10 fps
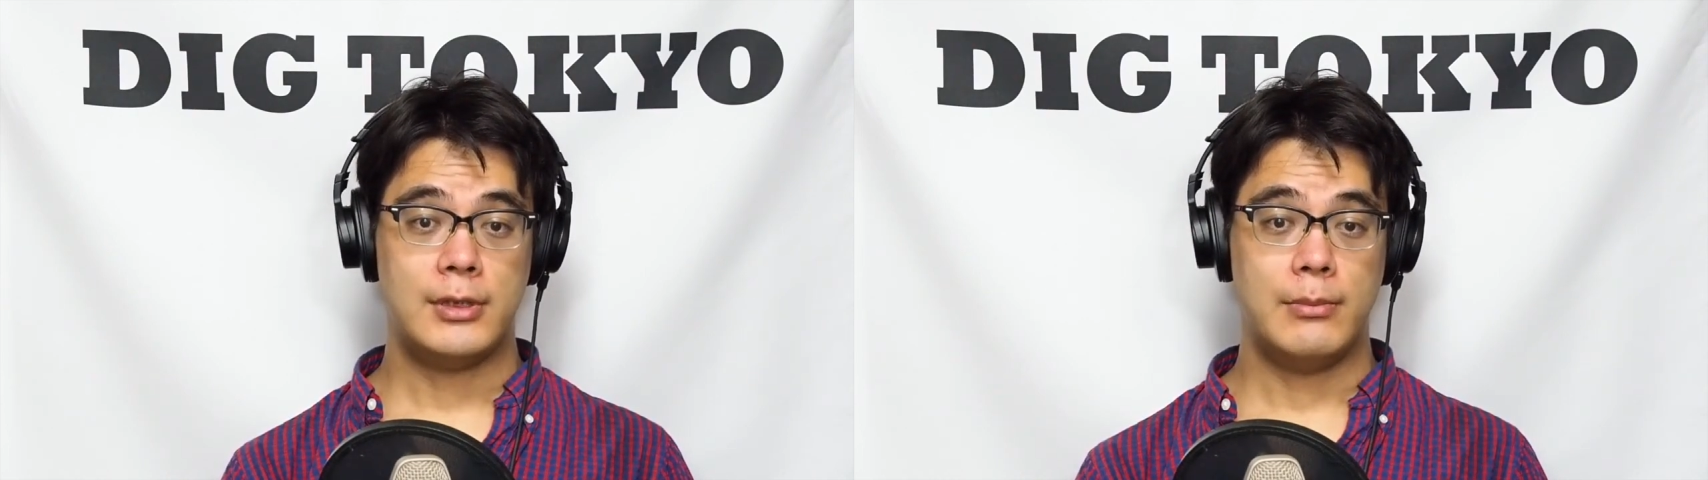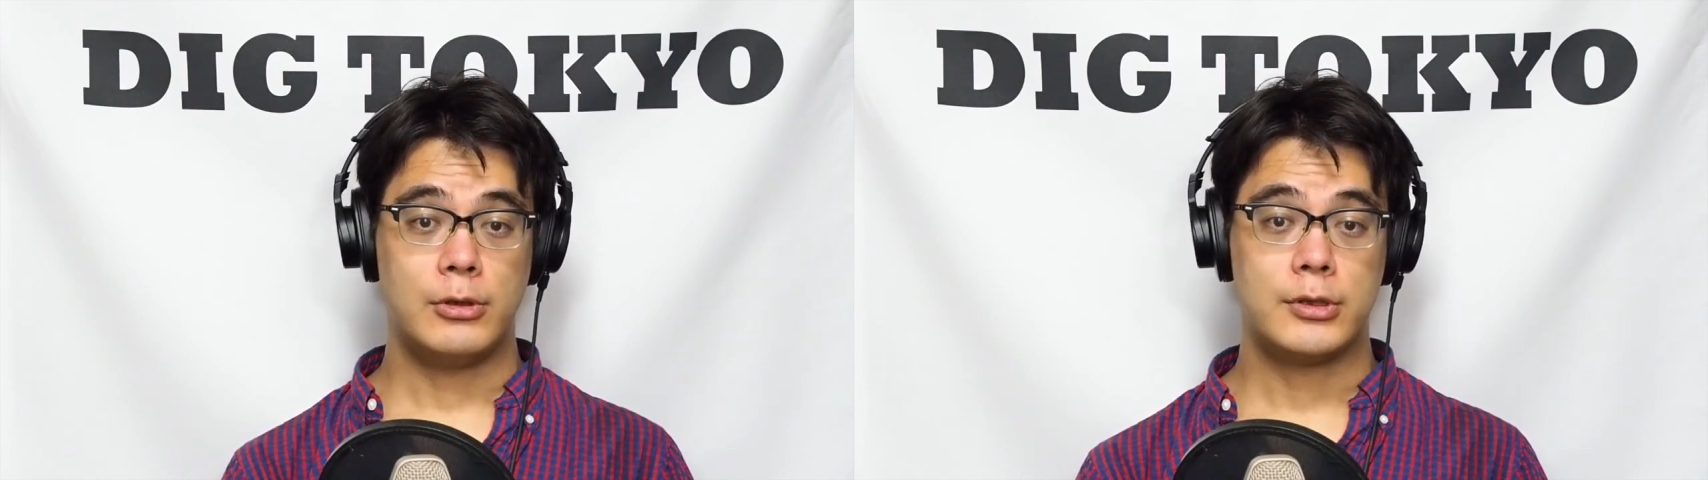
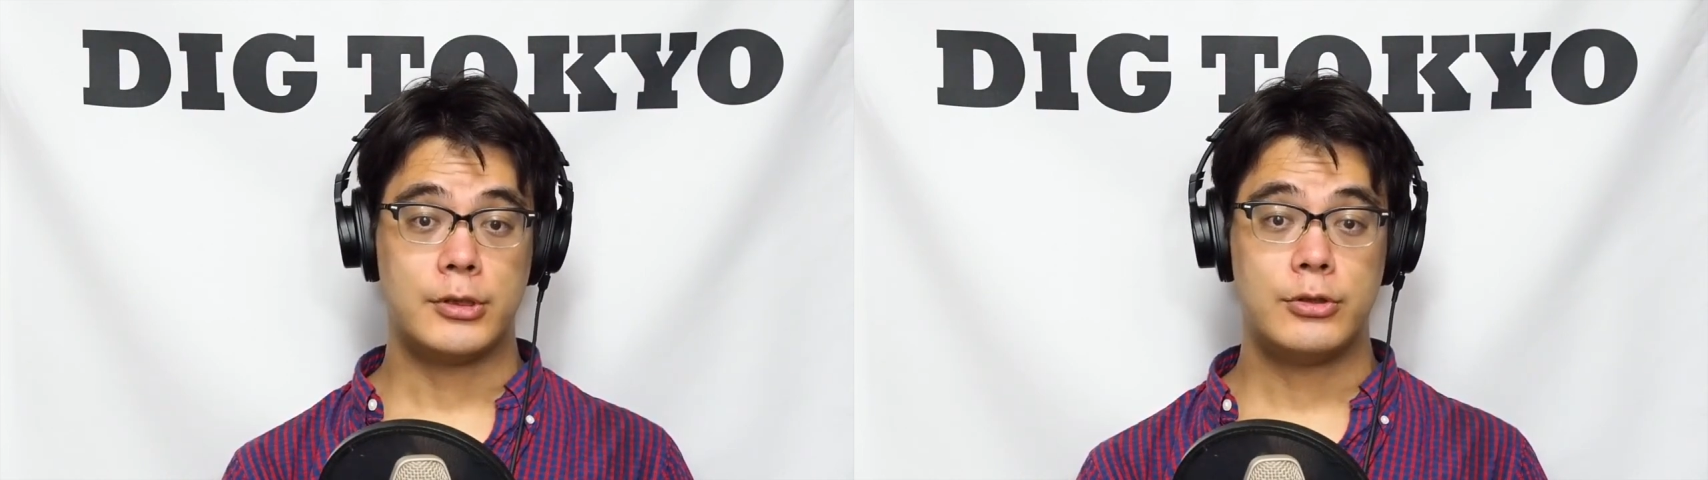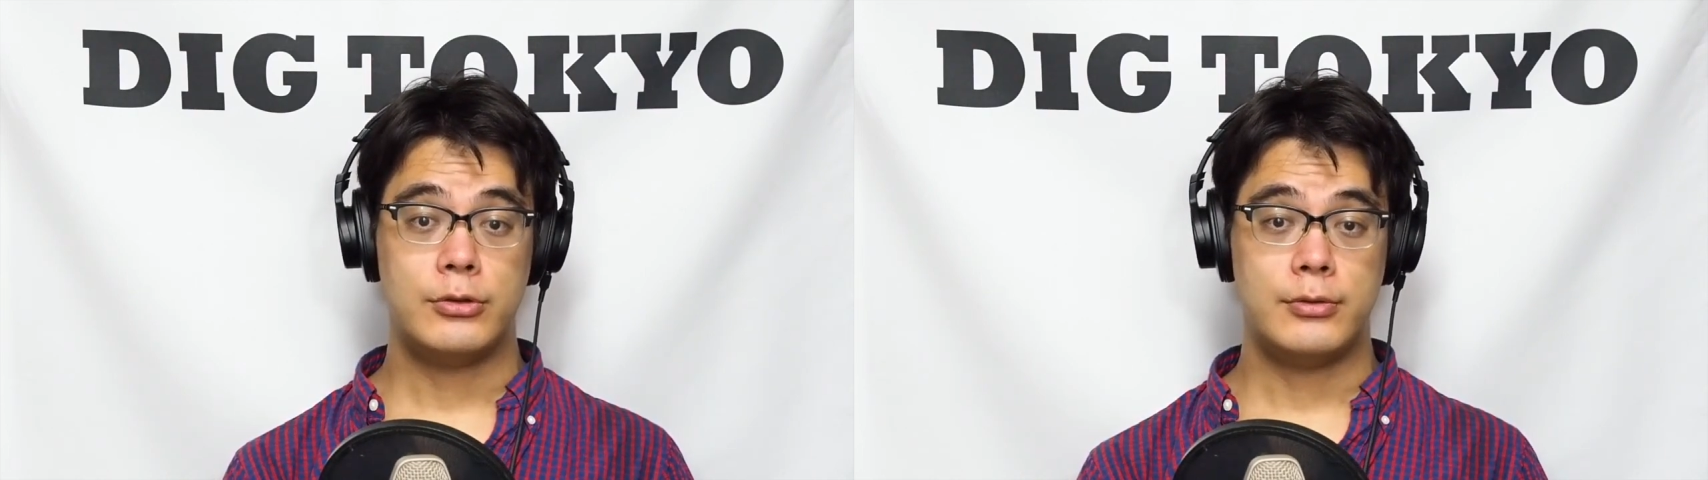label
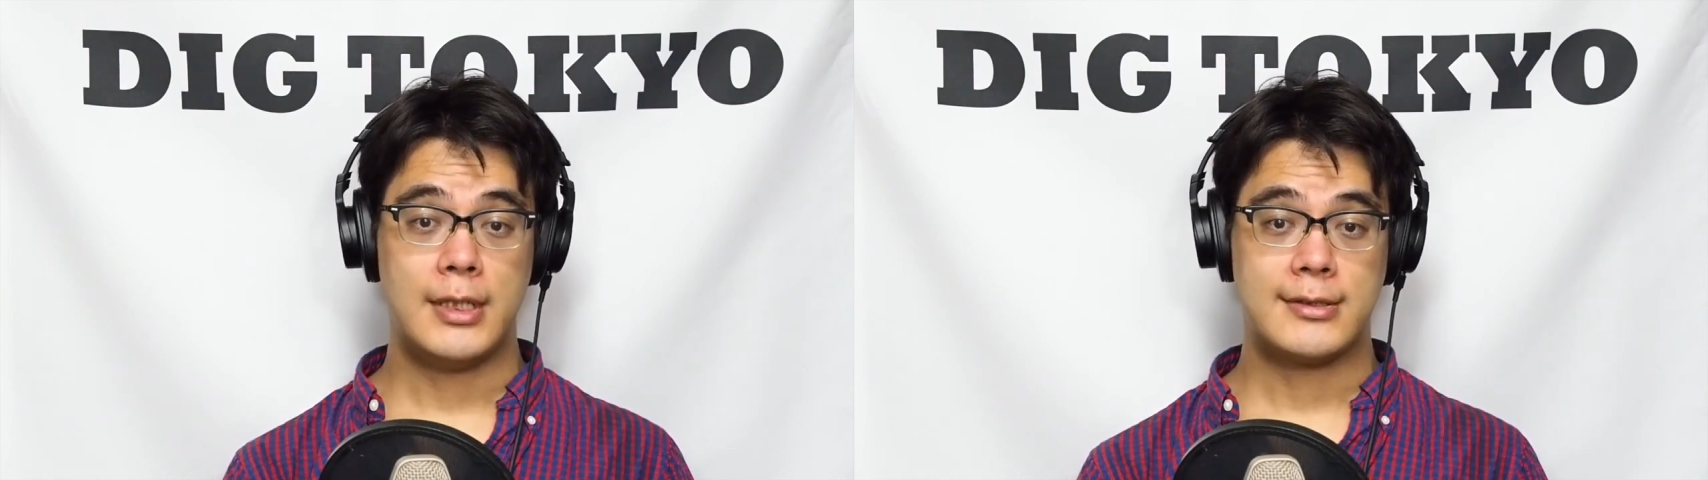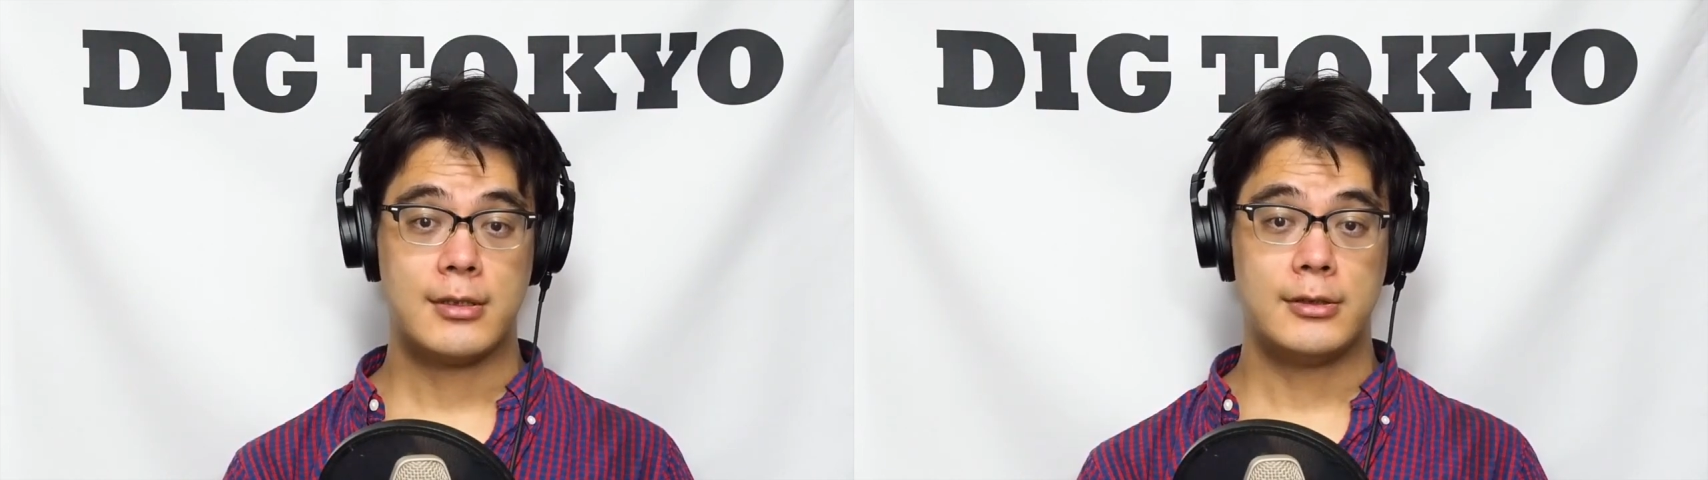Cocoon
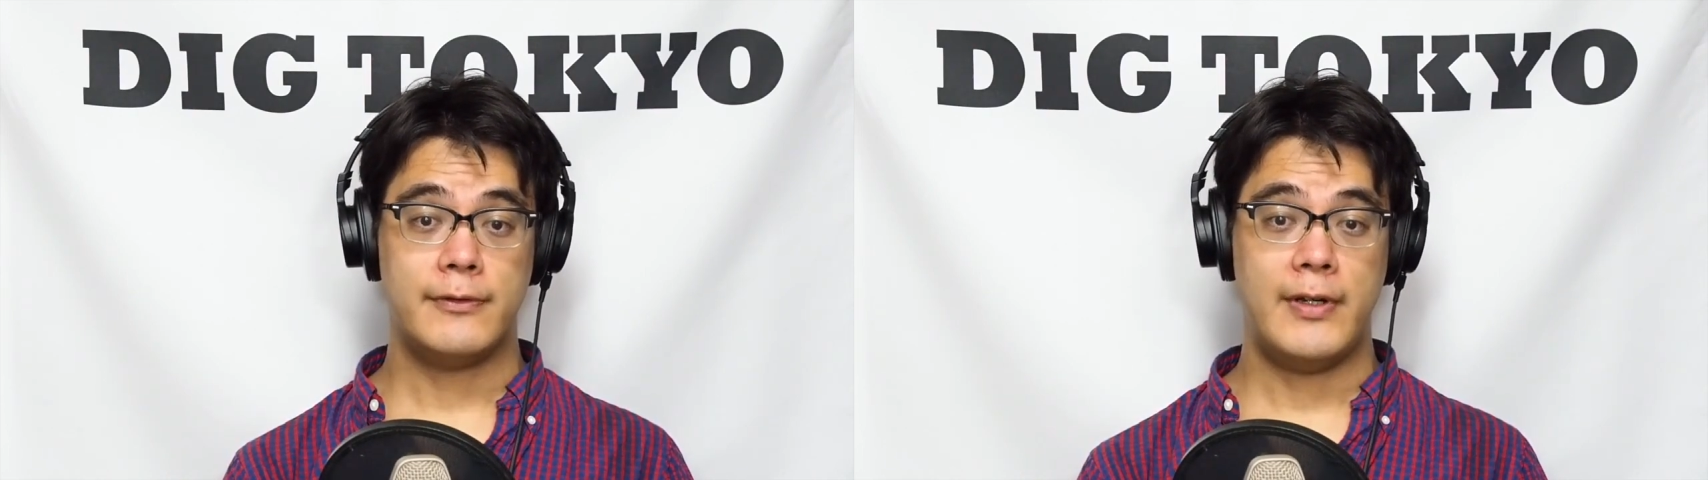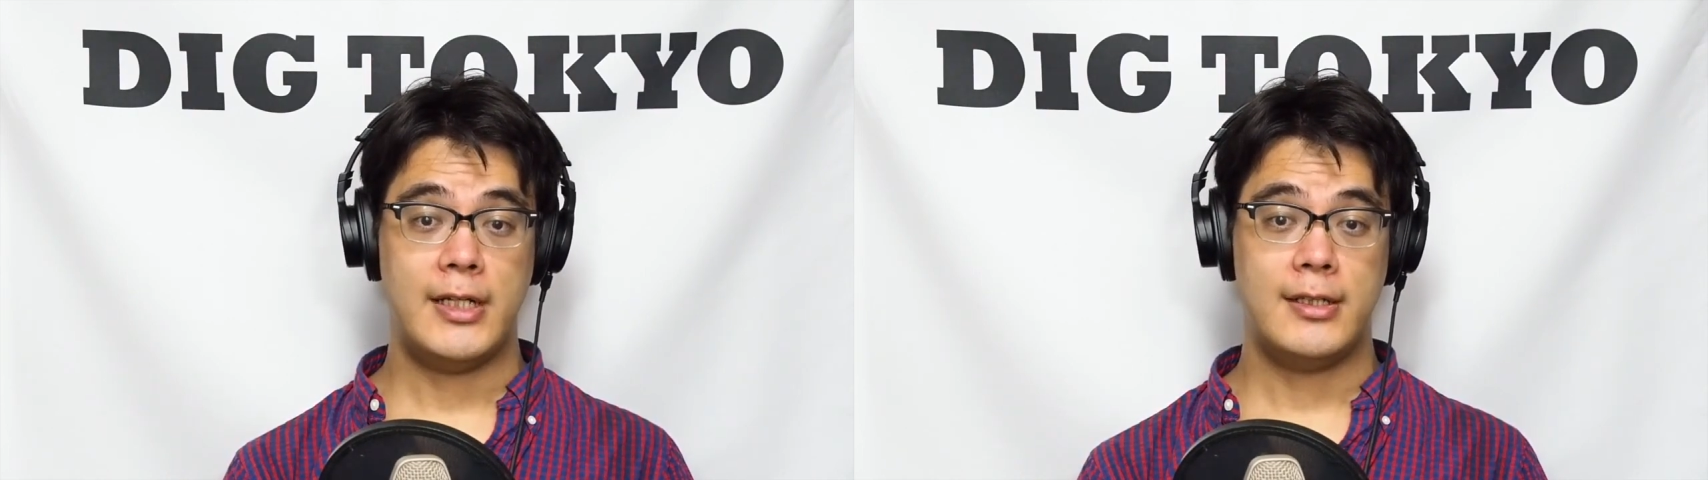has
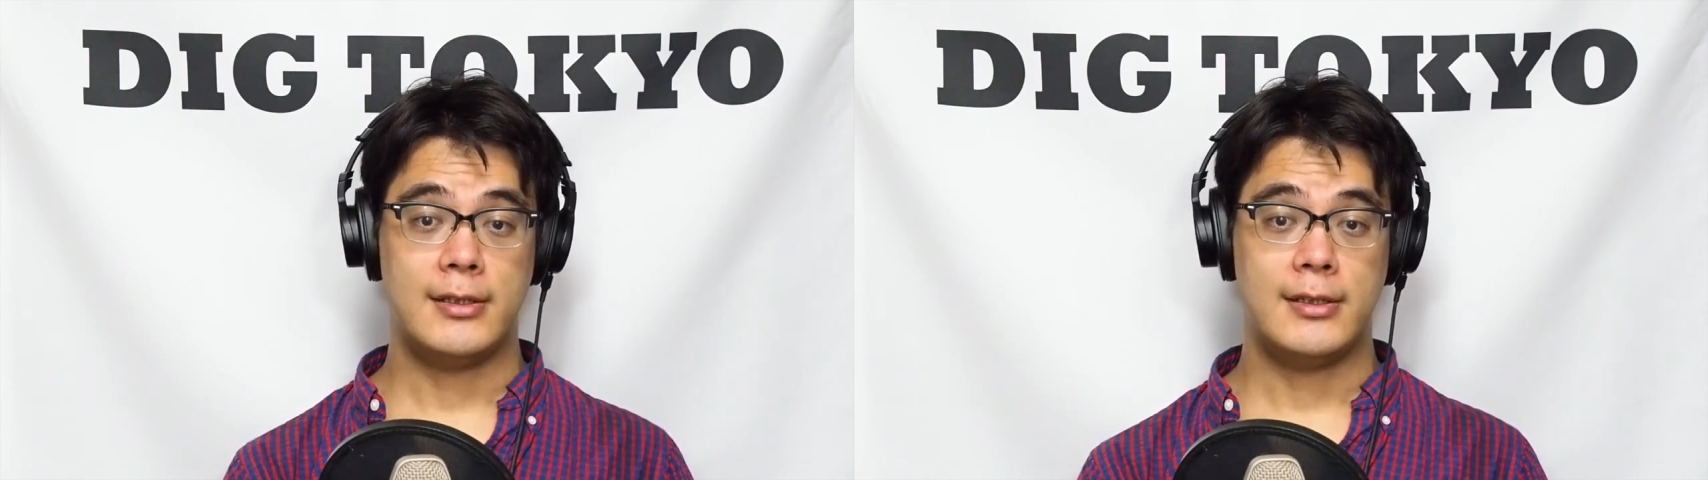cultivated